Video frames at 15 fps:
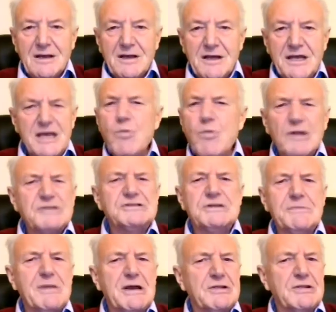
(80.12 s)
he wants to
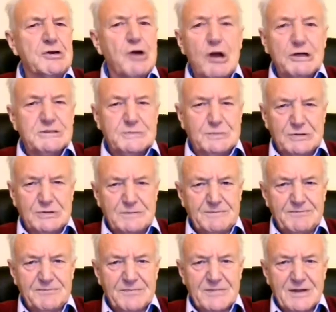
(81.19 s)
make the gospel
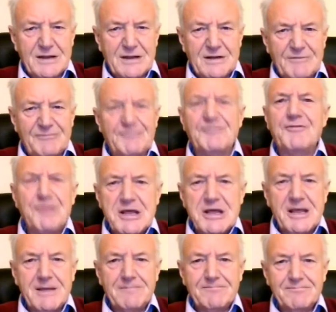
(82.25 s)
free.